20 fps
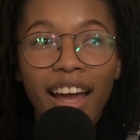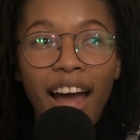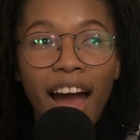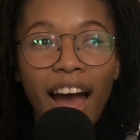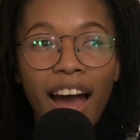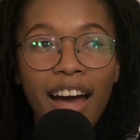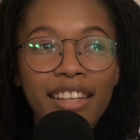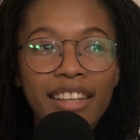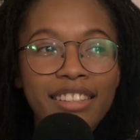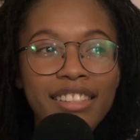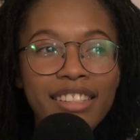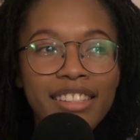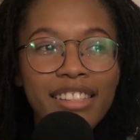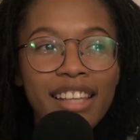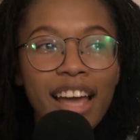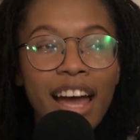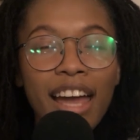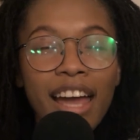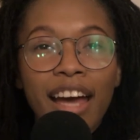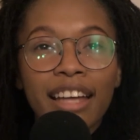I
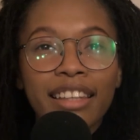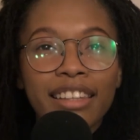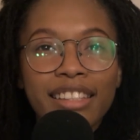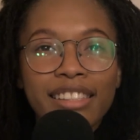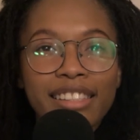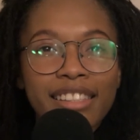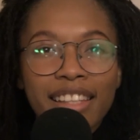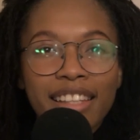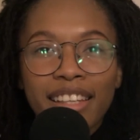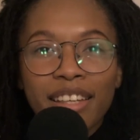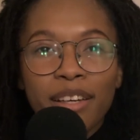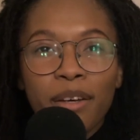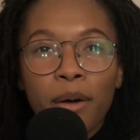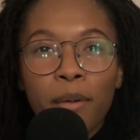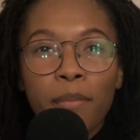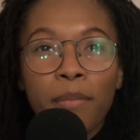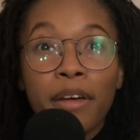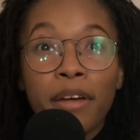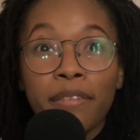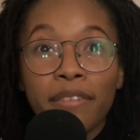had this like
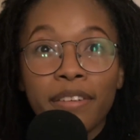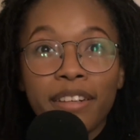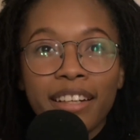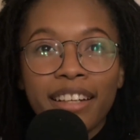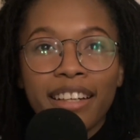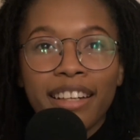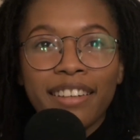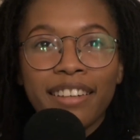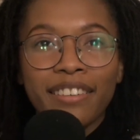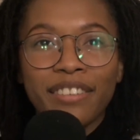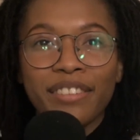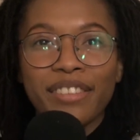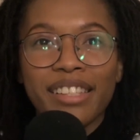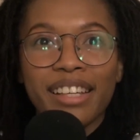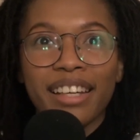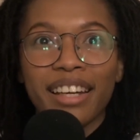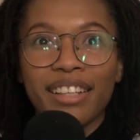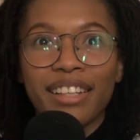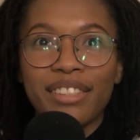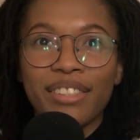epiphany. I was
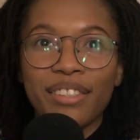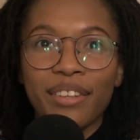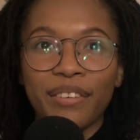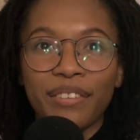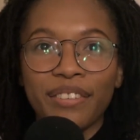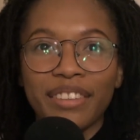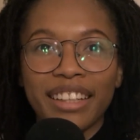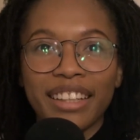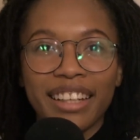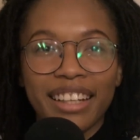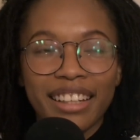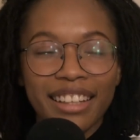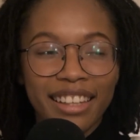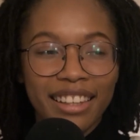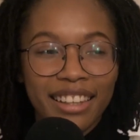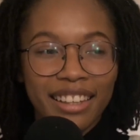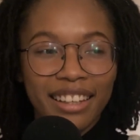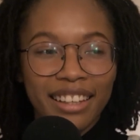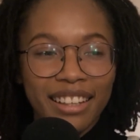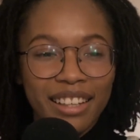like, I don't need
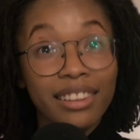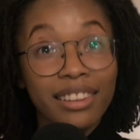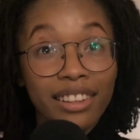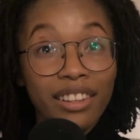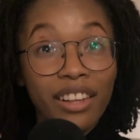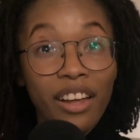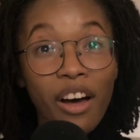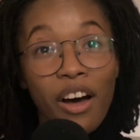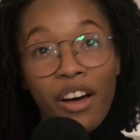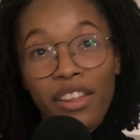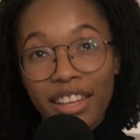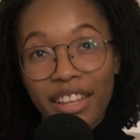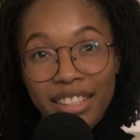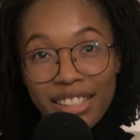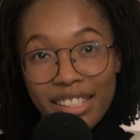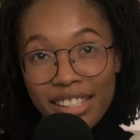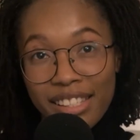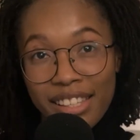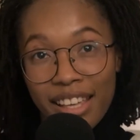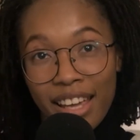anything anymore. All that
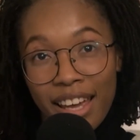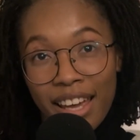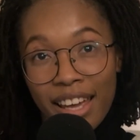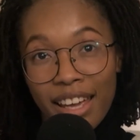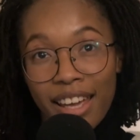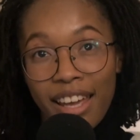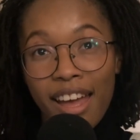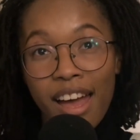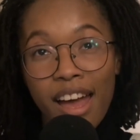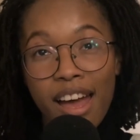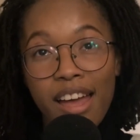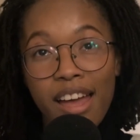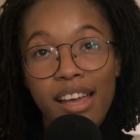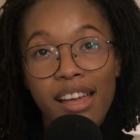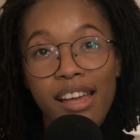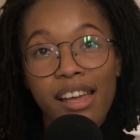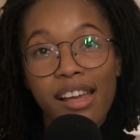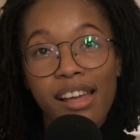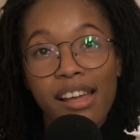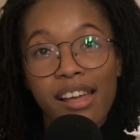to say
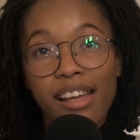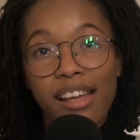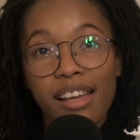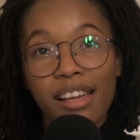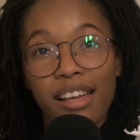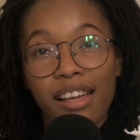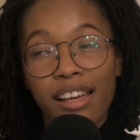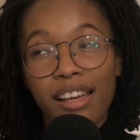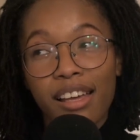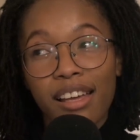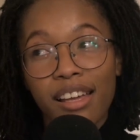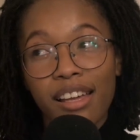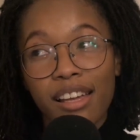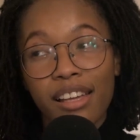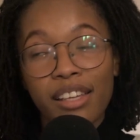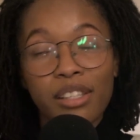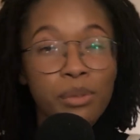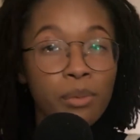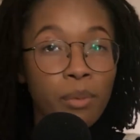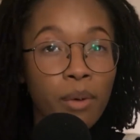
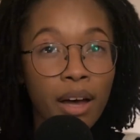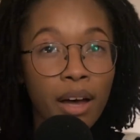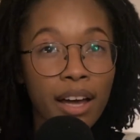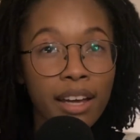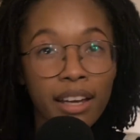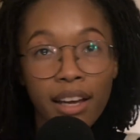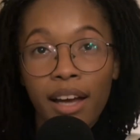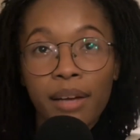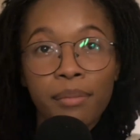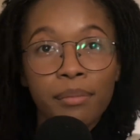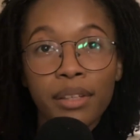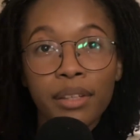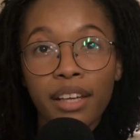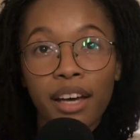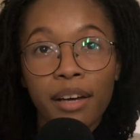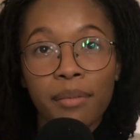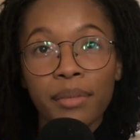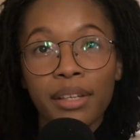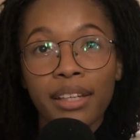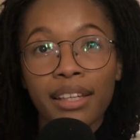is why I'm
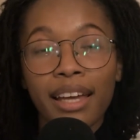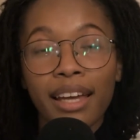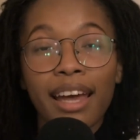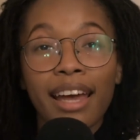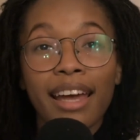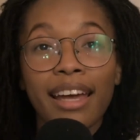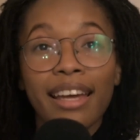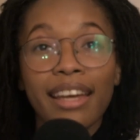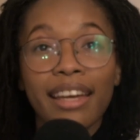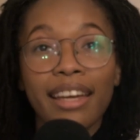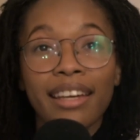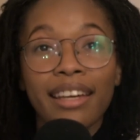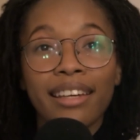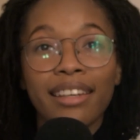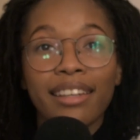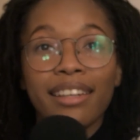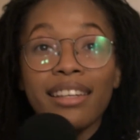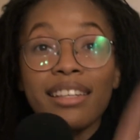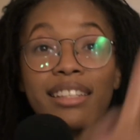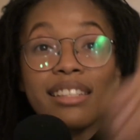becoming a
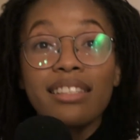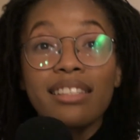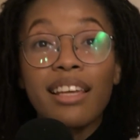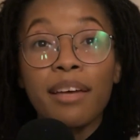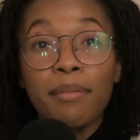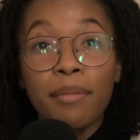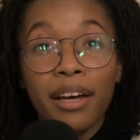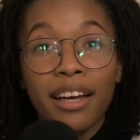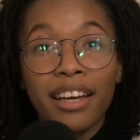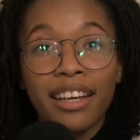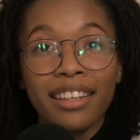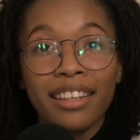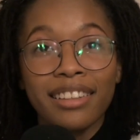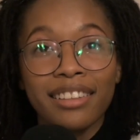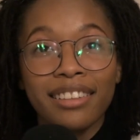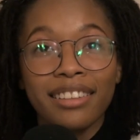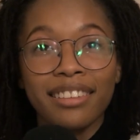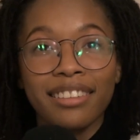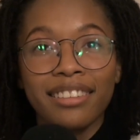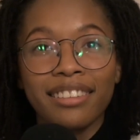
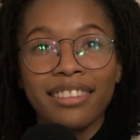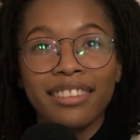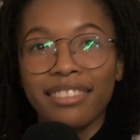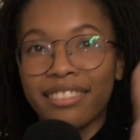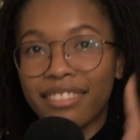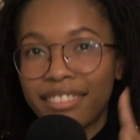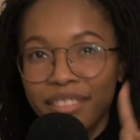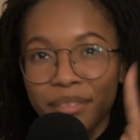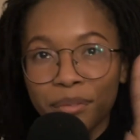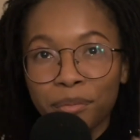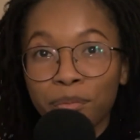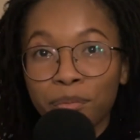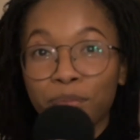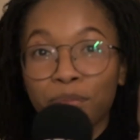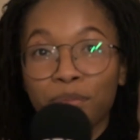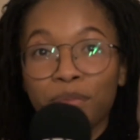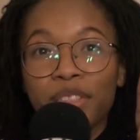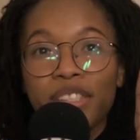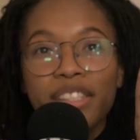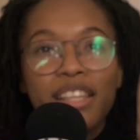
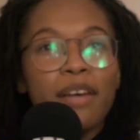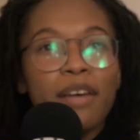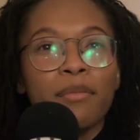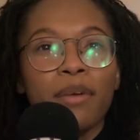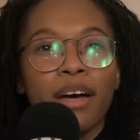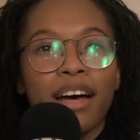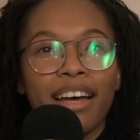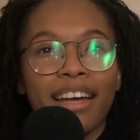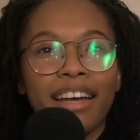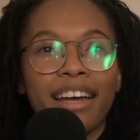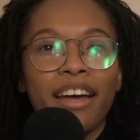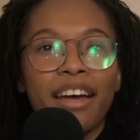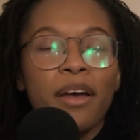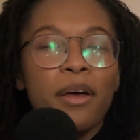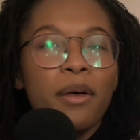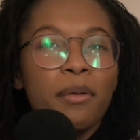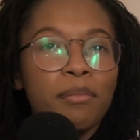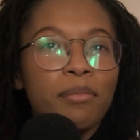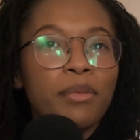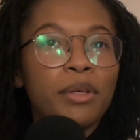
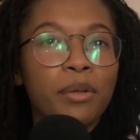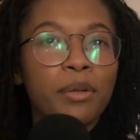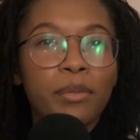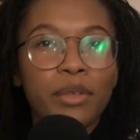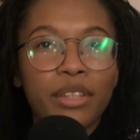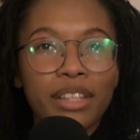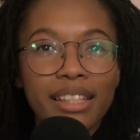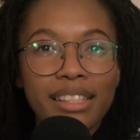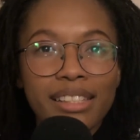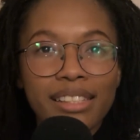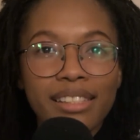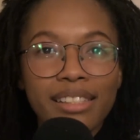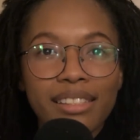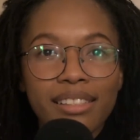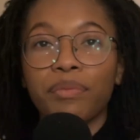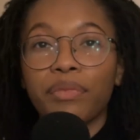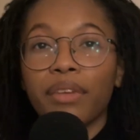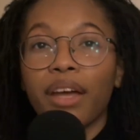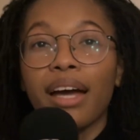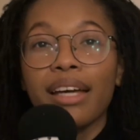
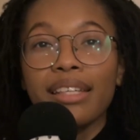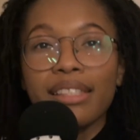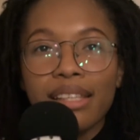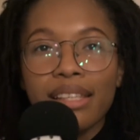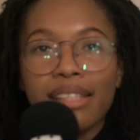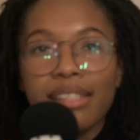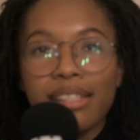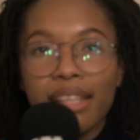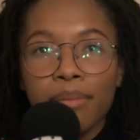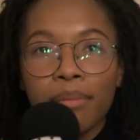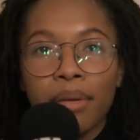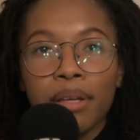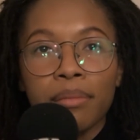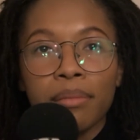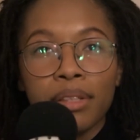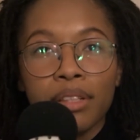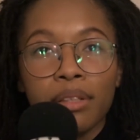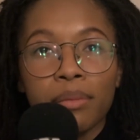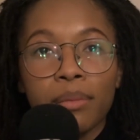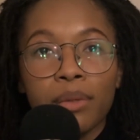semi-minimalist. I say
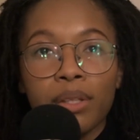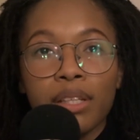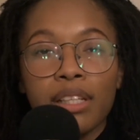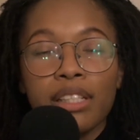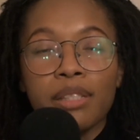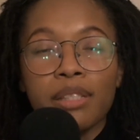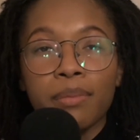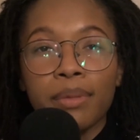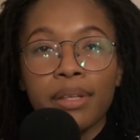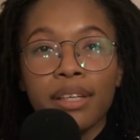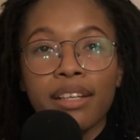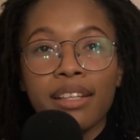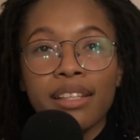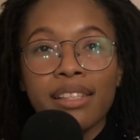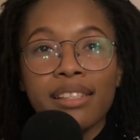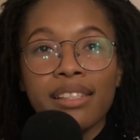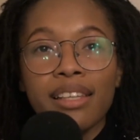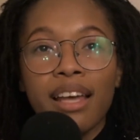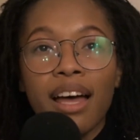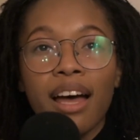semi-minimalist
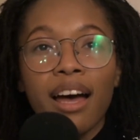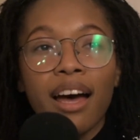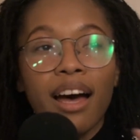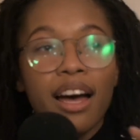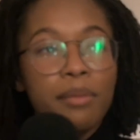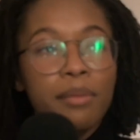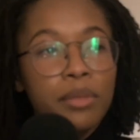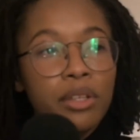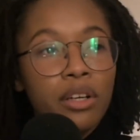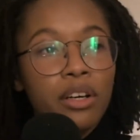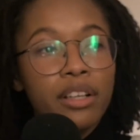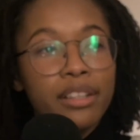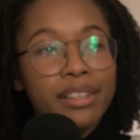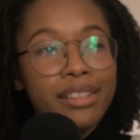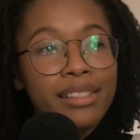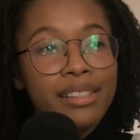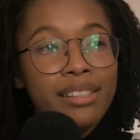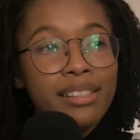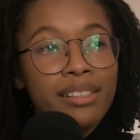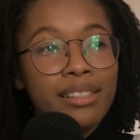because I'm an
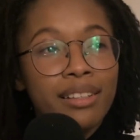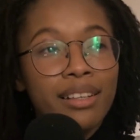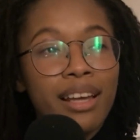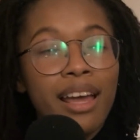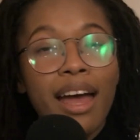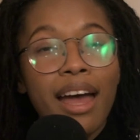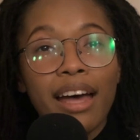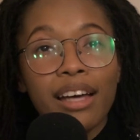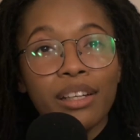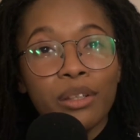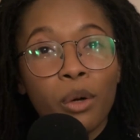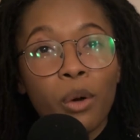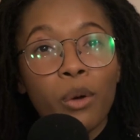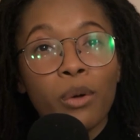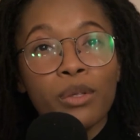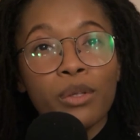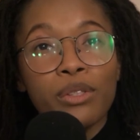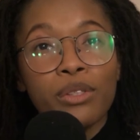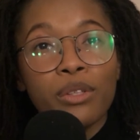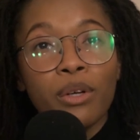artist and
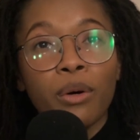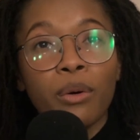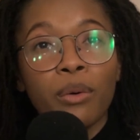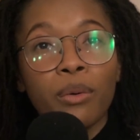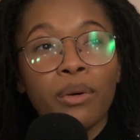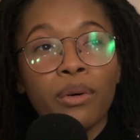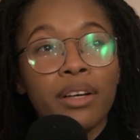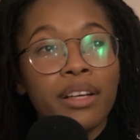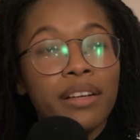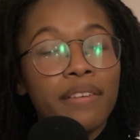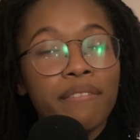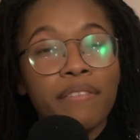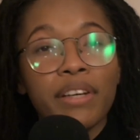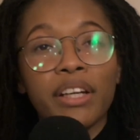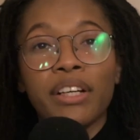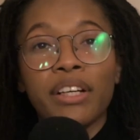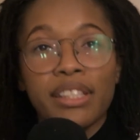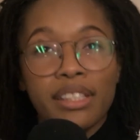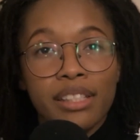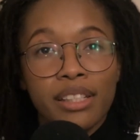also
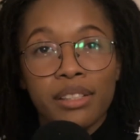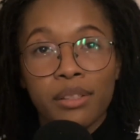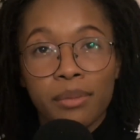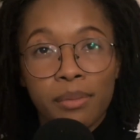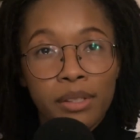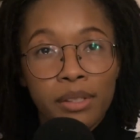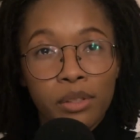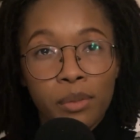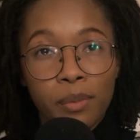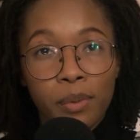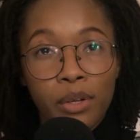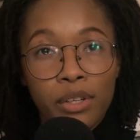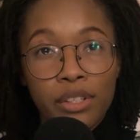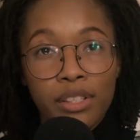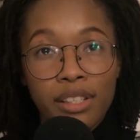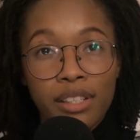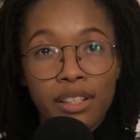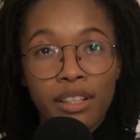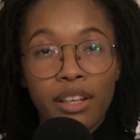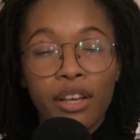very sentimental
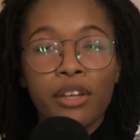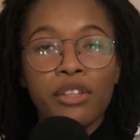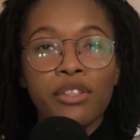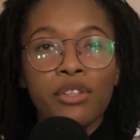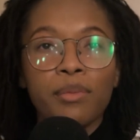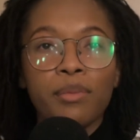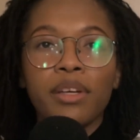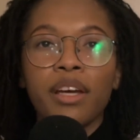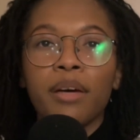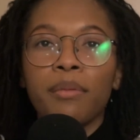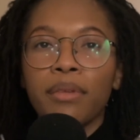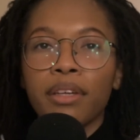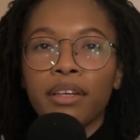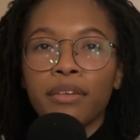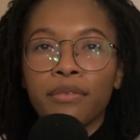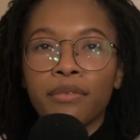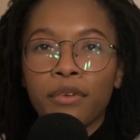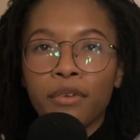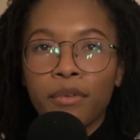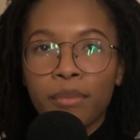person. So becoming a
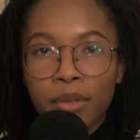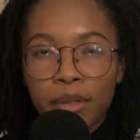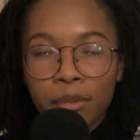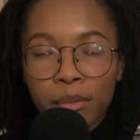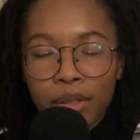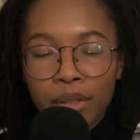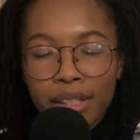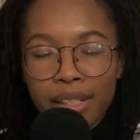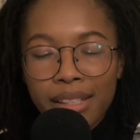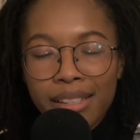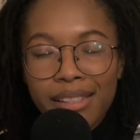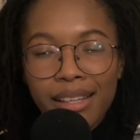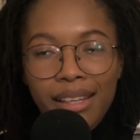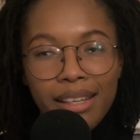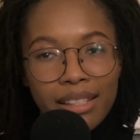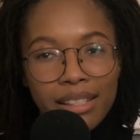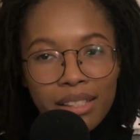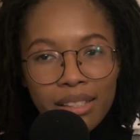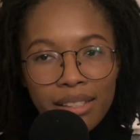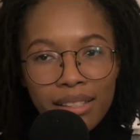full minimalist
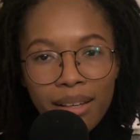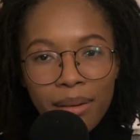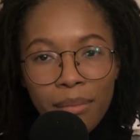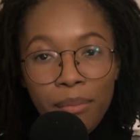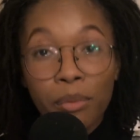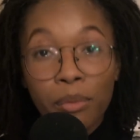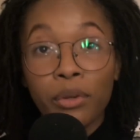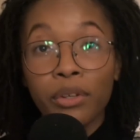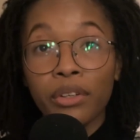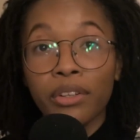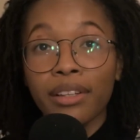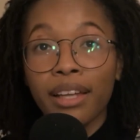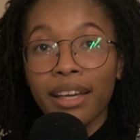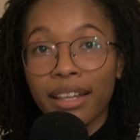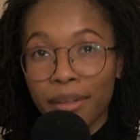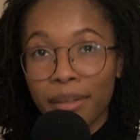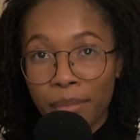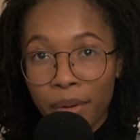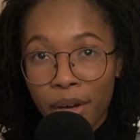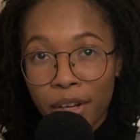is
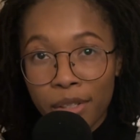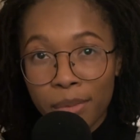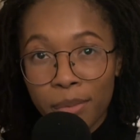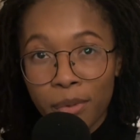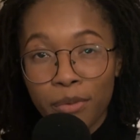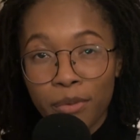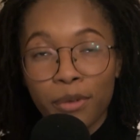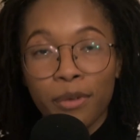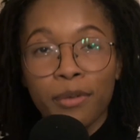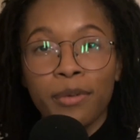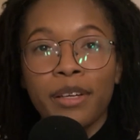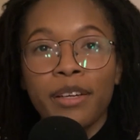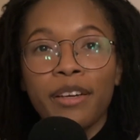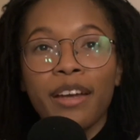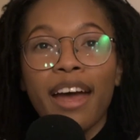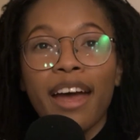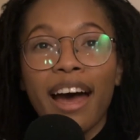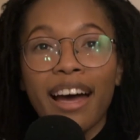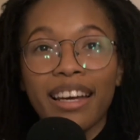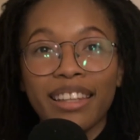borderline impossible for me
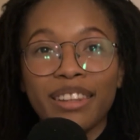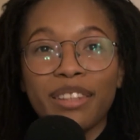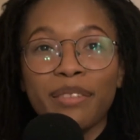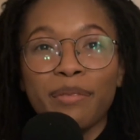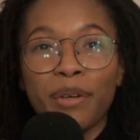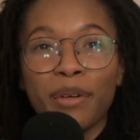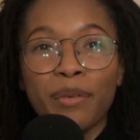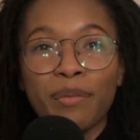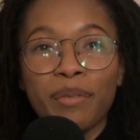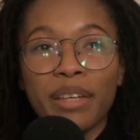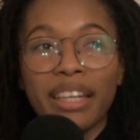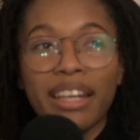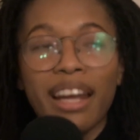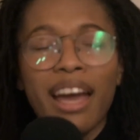at the moment.